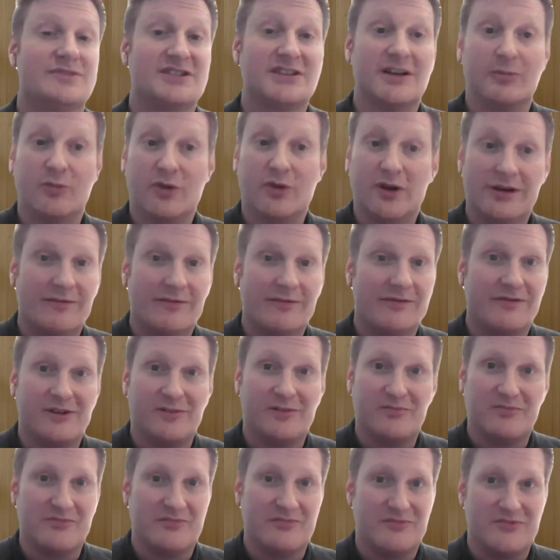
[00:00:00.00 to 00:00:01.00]
someone
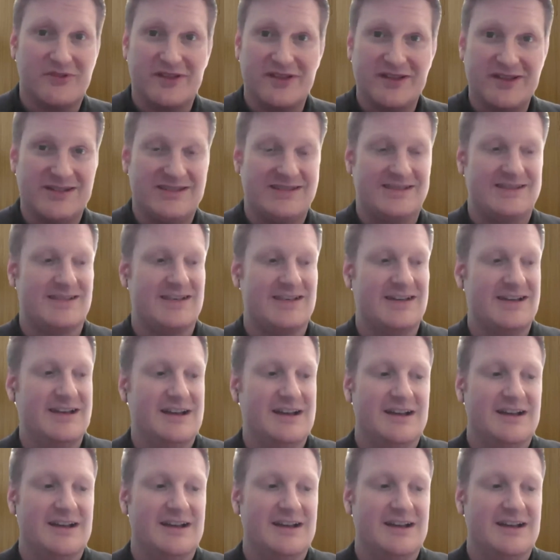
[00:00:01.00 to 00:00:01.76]
from this